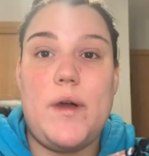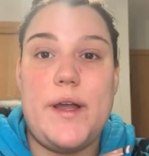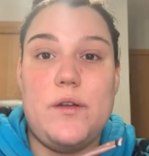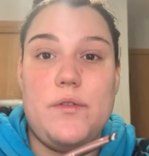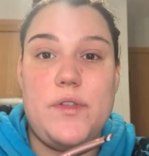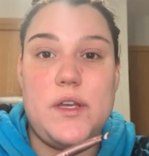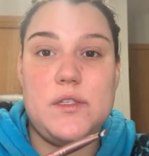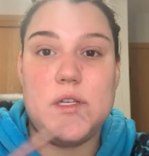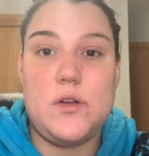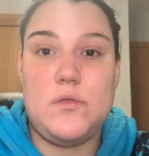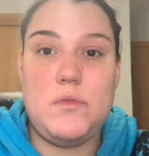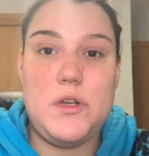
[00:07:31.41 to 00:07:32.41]
I don't think
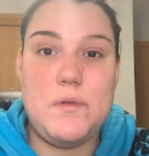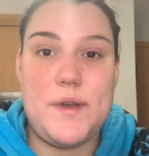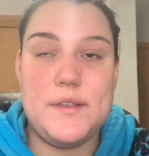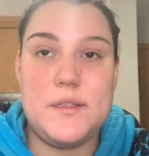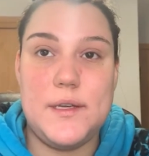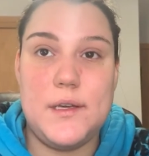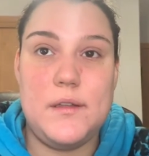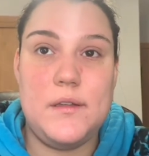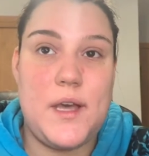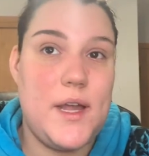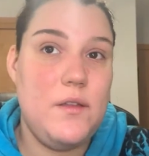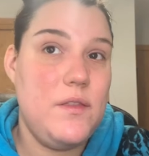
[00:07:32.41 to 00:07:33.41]
so. What do you guys think?
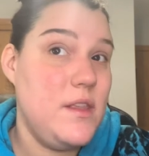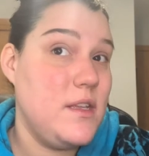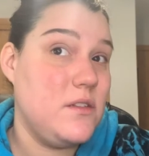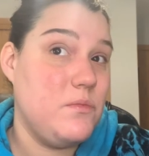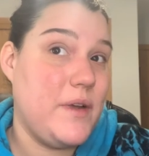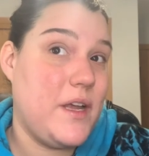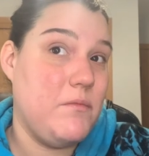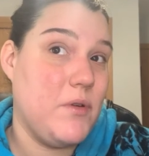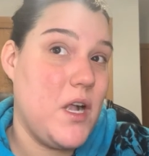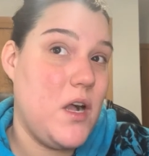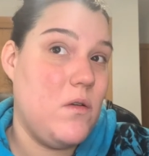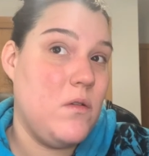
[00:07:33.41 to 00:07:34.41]
I don't think that's a bad
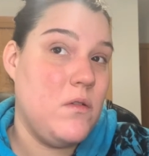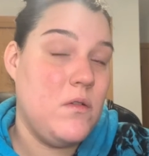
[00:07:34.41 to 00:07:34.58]
brow.